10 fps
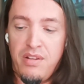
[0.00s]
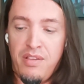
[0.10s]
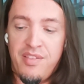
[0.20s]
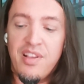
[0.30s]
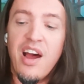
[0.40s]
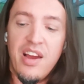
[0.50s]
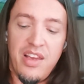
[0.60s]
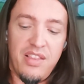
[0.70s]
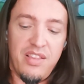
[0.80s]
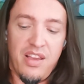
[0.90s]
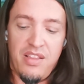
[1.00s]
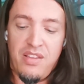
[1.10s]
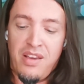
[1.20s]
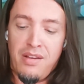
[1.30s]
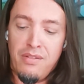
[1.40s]
signed and
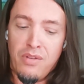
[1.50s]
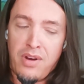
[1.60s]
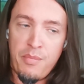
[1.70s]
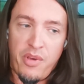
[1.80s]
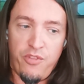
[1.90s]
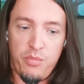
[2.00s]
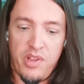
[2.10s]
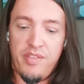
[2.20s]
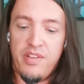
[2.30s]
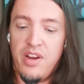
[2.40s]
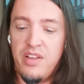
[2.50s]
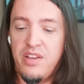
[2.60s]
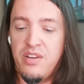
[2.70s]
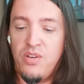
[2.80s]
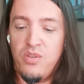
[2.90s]
coming from
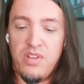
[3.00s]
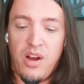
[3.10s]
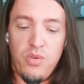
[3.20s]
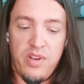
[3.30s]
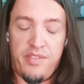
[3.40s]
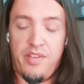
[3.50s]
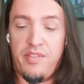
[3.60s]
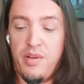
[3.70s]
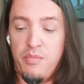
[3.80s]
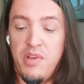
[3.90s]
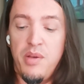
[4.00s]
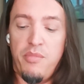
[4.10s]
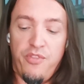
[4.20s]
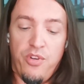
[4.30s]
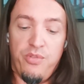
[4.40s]
Instana on our system
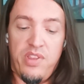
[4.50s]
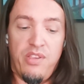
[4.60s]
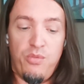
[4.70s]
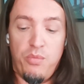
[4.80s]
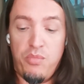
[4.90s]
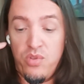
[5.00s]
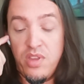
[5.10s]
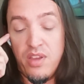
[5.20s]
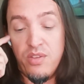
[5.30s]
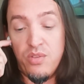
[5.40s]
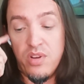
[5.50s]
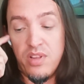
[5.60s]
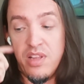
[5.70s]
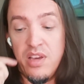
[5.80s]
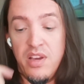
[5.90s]
before we distribute it
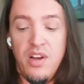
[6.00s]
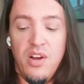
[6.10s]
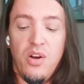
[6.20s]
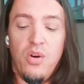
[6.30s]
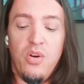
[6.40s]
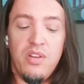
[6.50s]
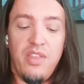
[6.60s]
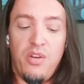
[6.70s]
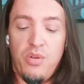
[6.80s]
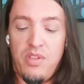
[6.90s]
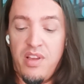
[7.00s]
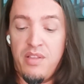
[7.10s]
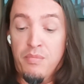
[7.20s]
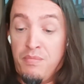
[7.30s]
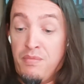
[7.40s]
internally. Or they could
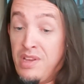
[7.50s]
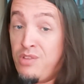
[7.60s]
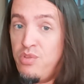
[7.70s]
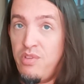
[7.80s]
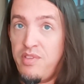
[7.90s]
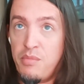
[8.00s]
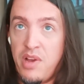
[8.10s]
then introduce some